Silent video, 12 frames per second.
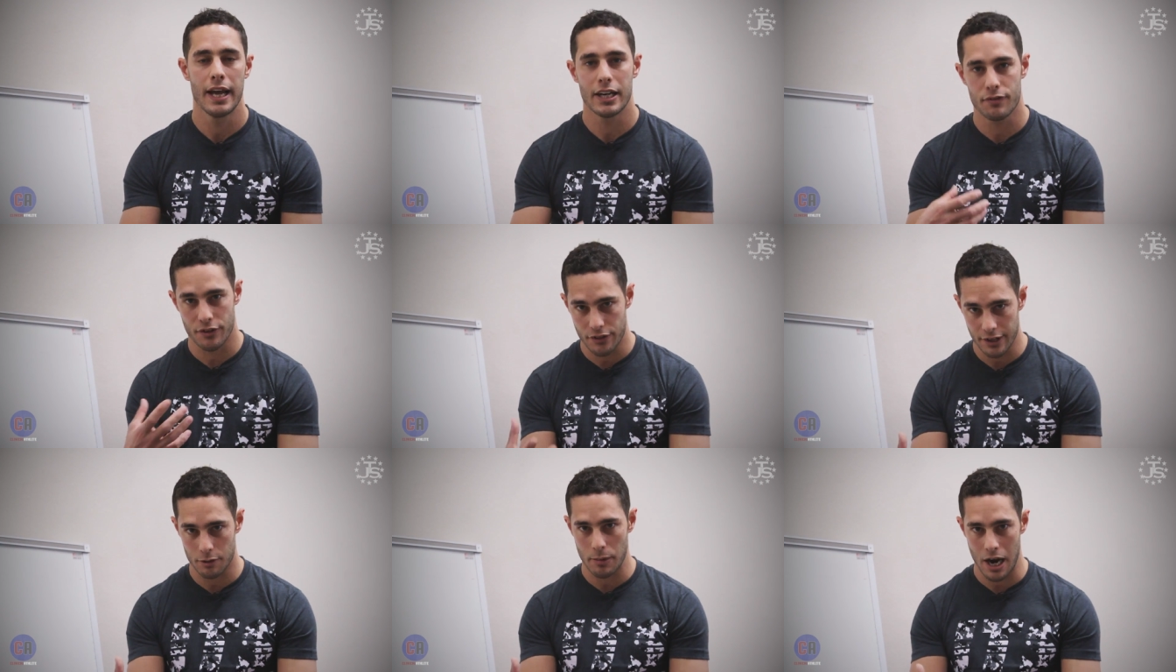And if you
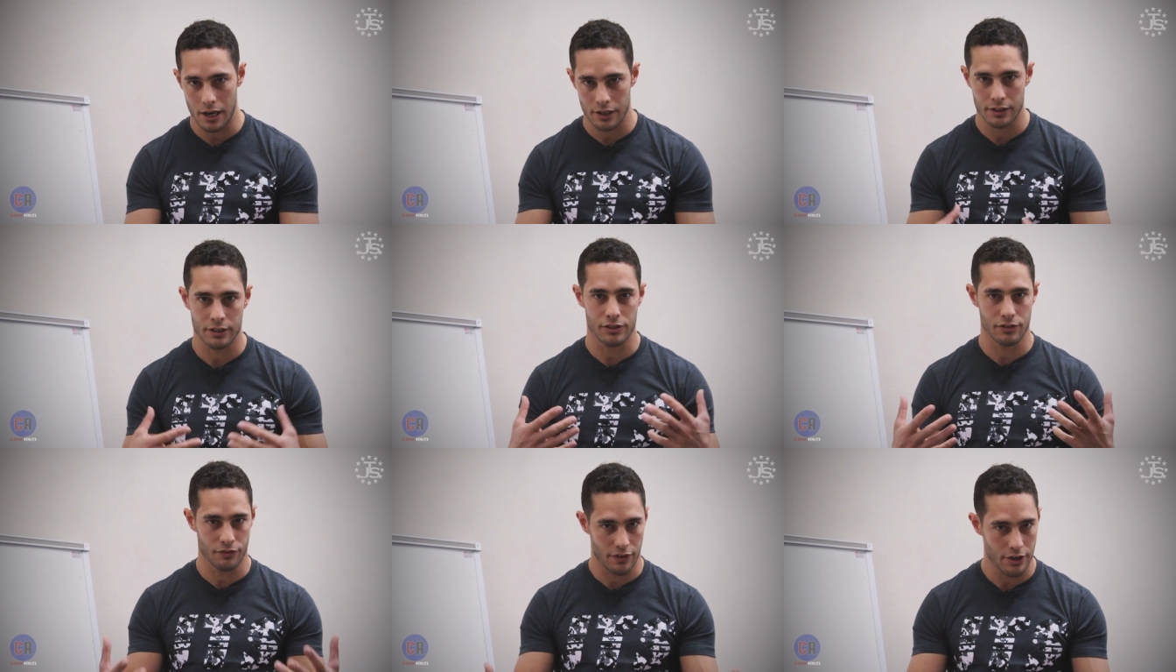think about it,
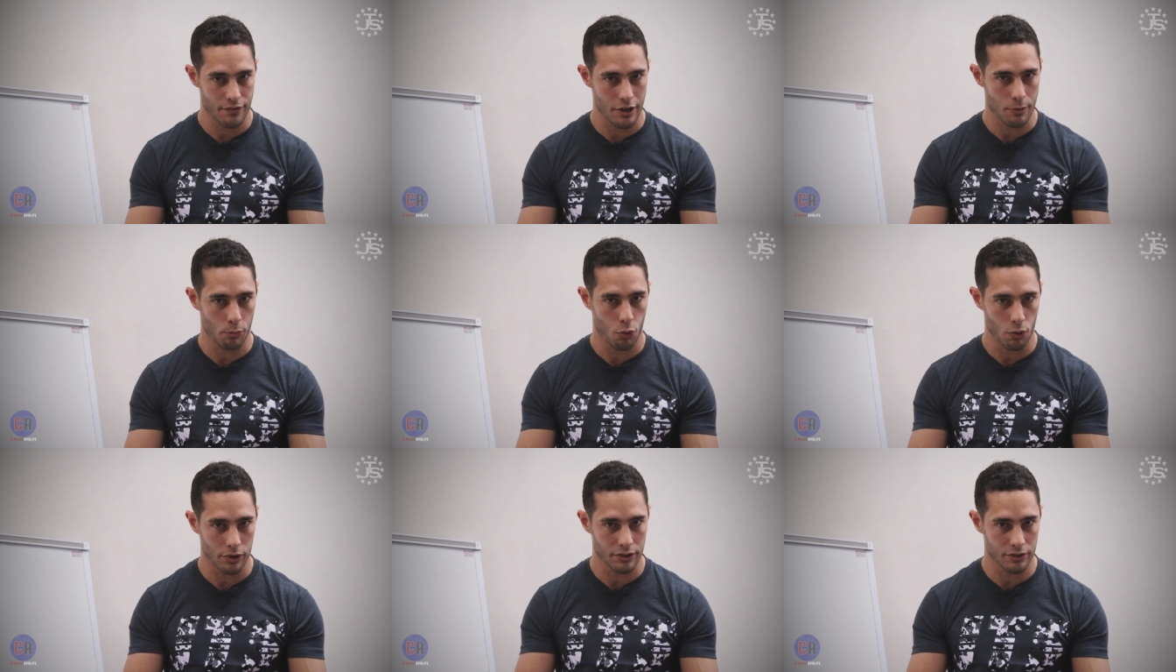it's very, very
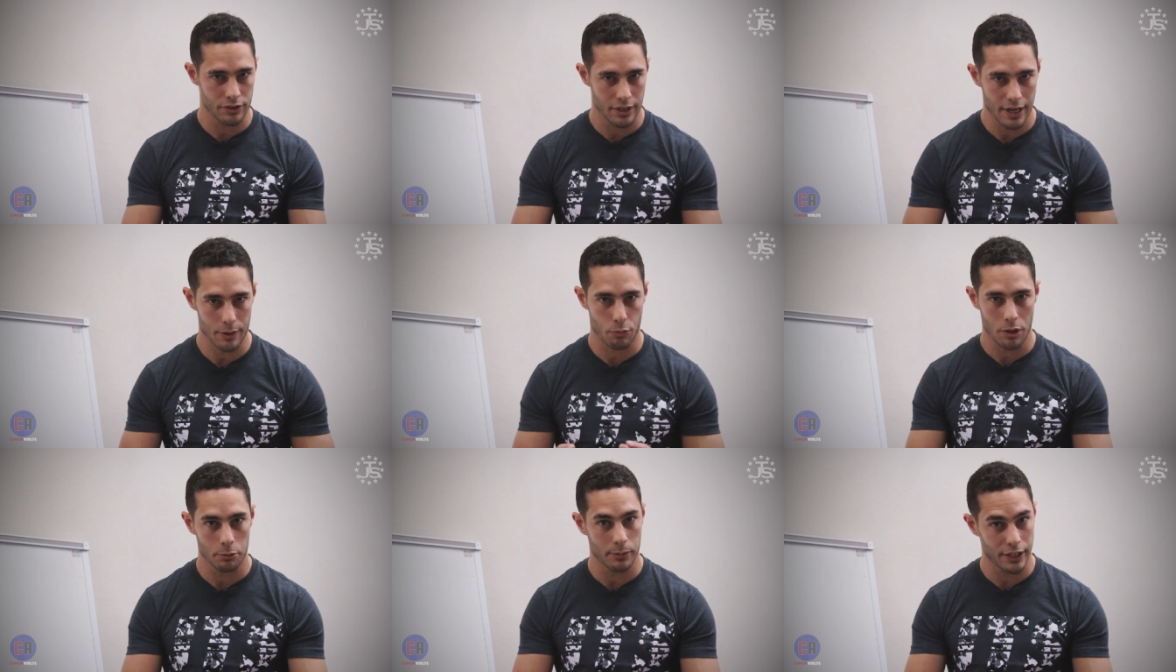important and
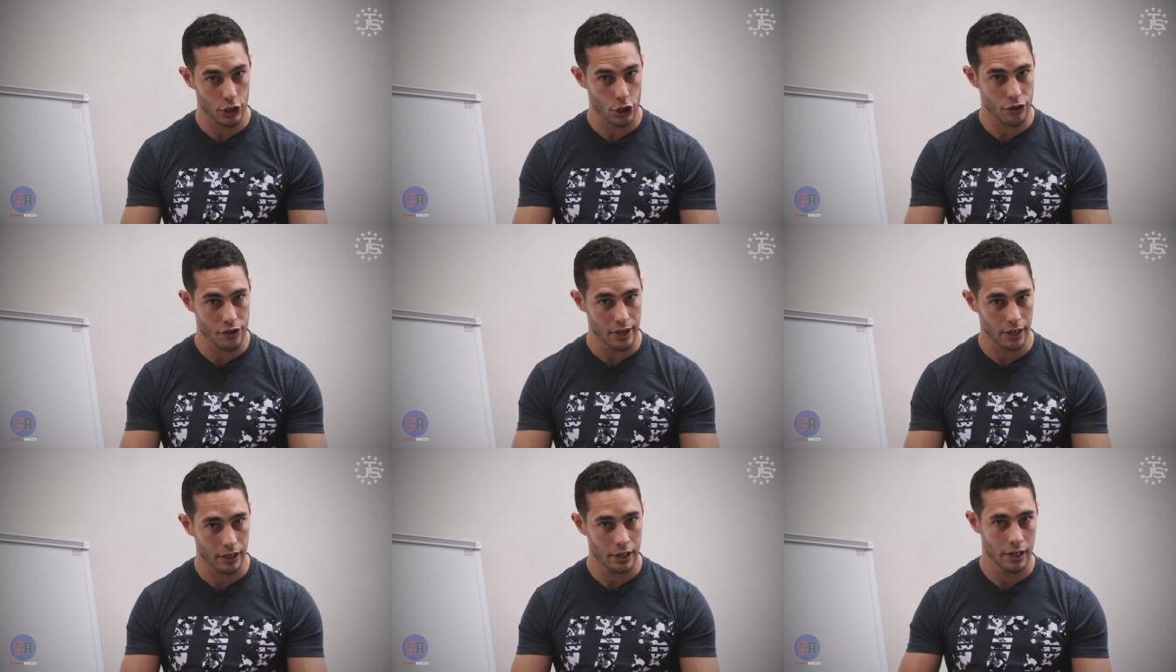probably a good
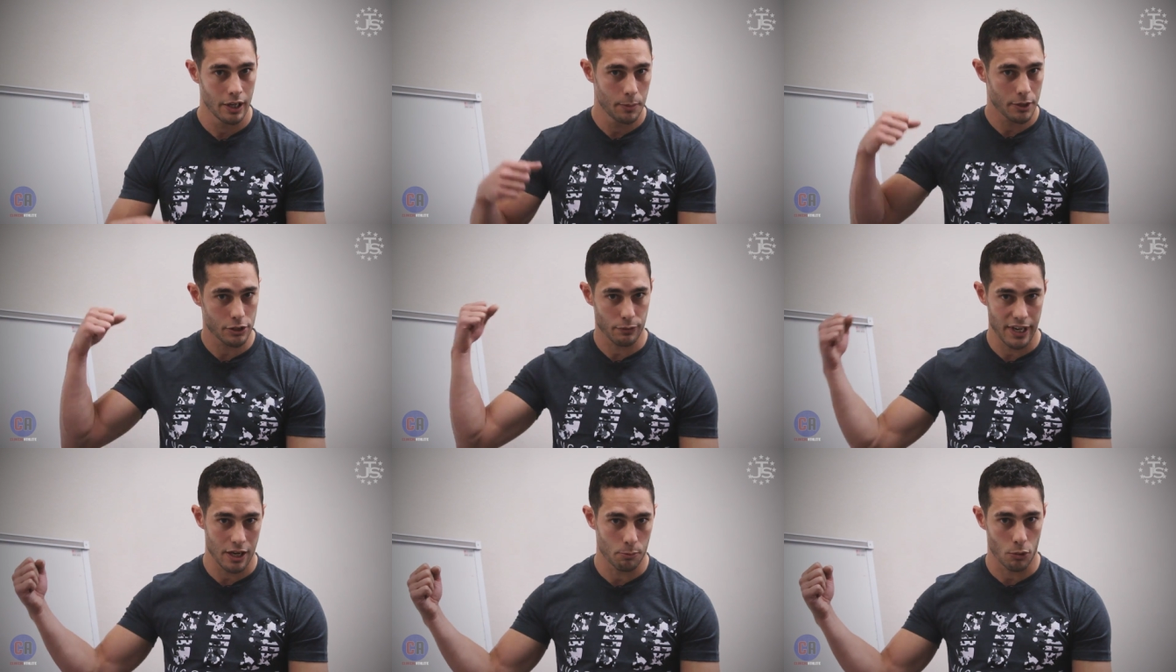thing because if
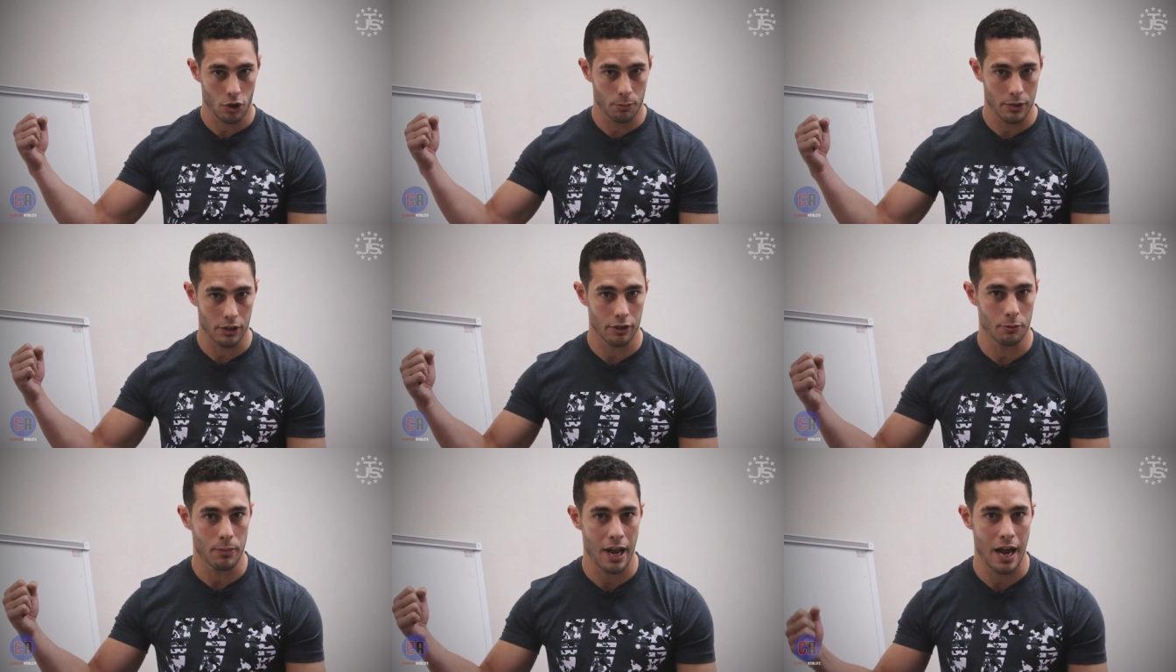we had a barbell on
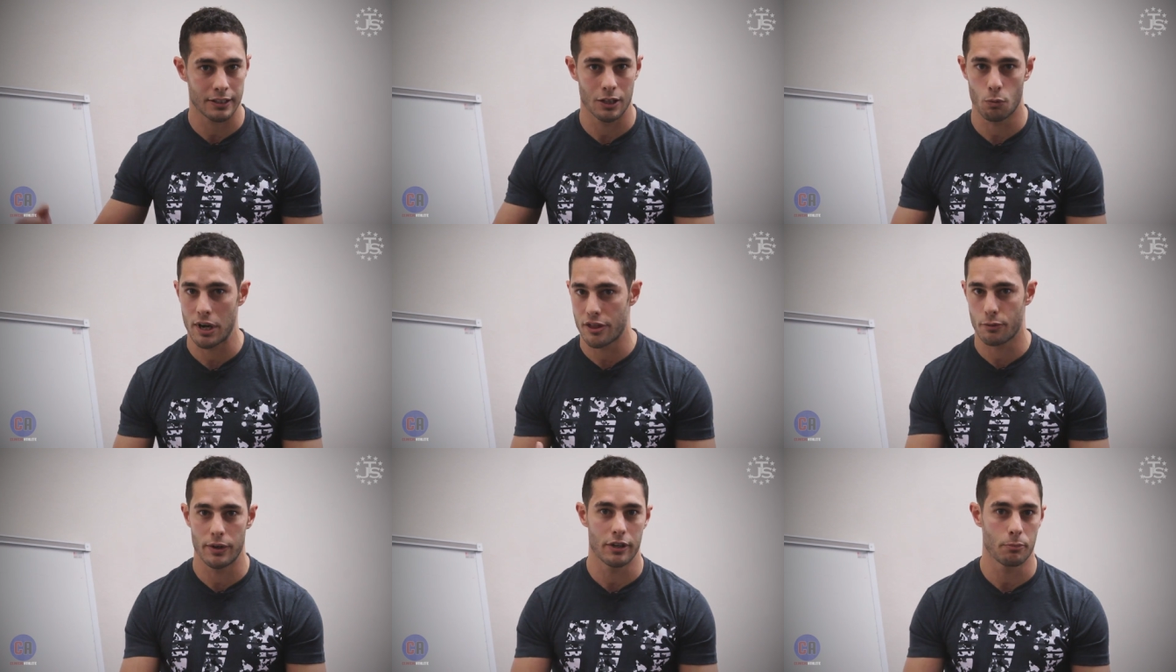our back that weighed
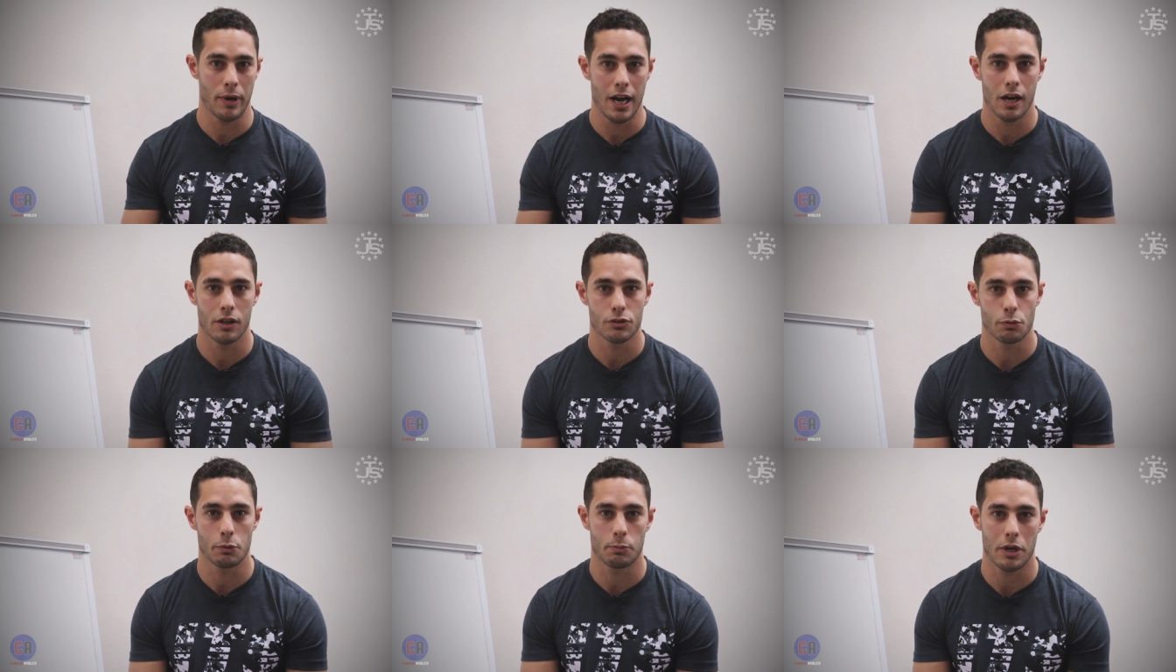300
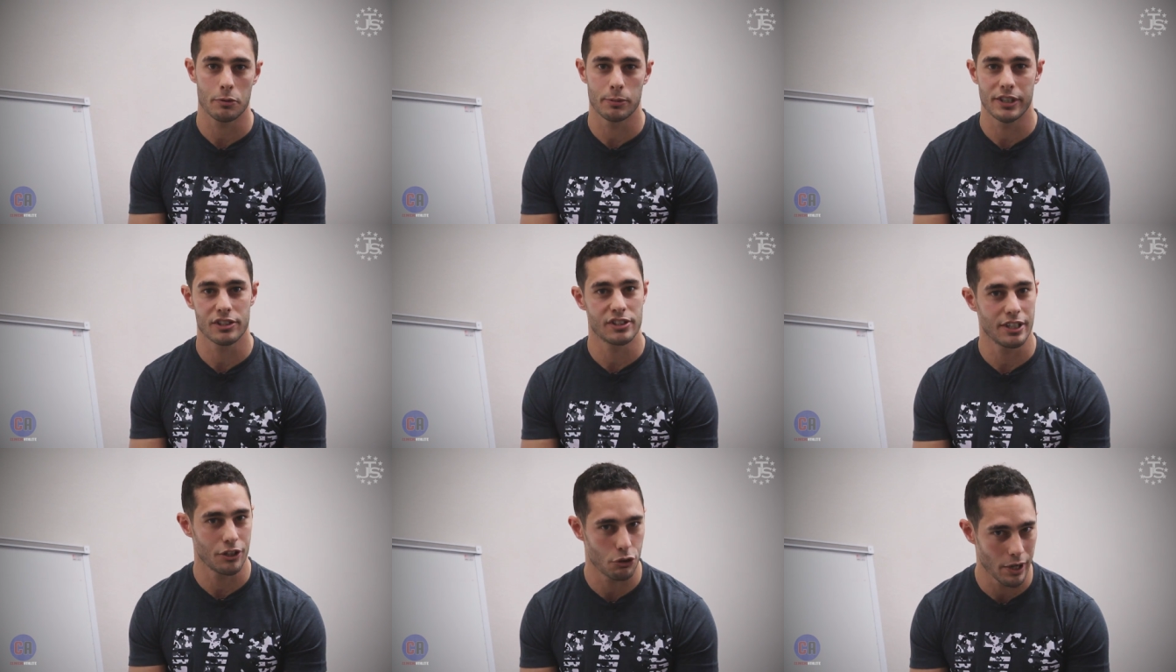pounds, we would probably
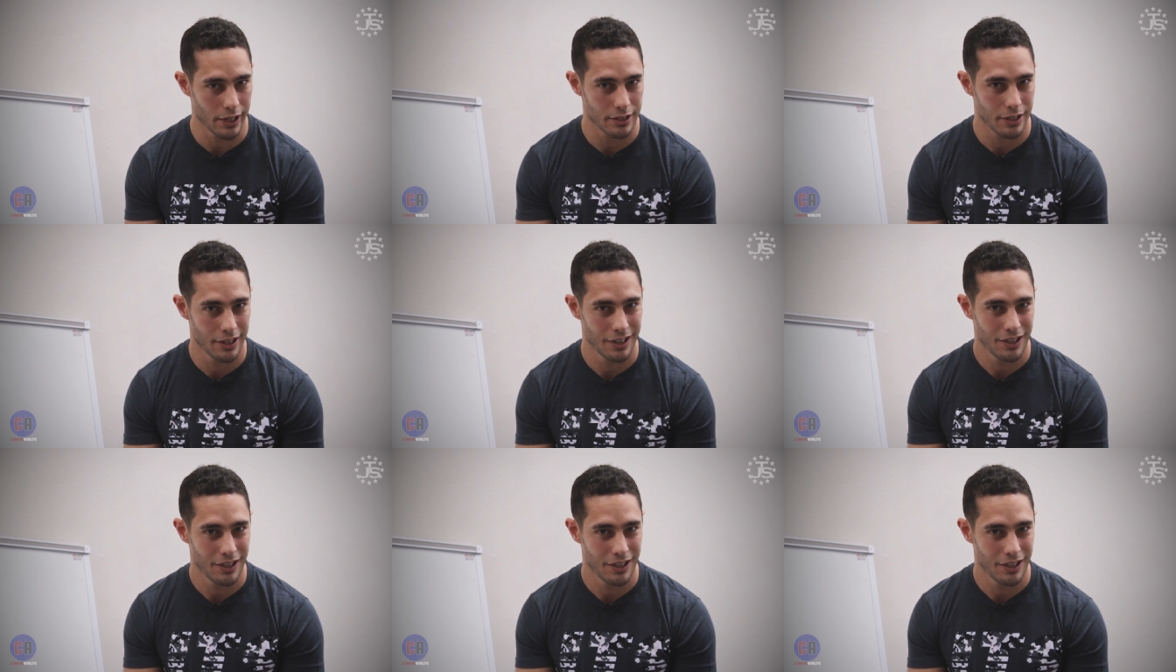disintegrate